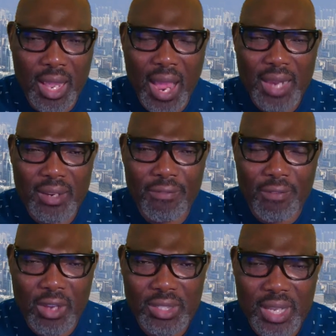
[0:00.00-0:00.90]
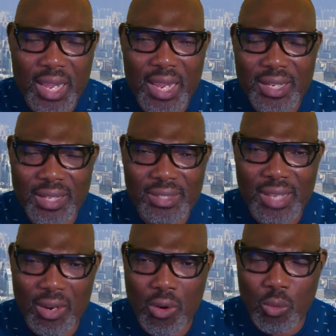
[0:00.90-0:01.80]
and the first day in the
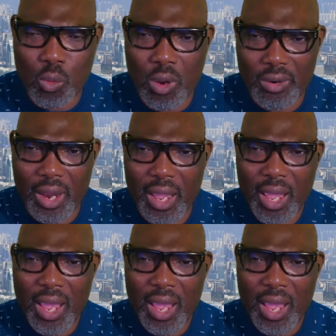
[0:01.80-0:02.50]
second quarter.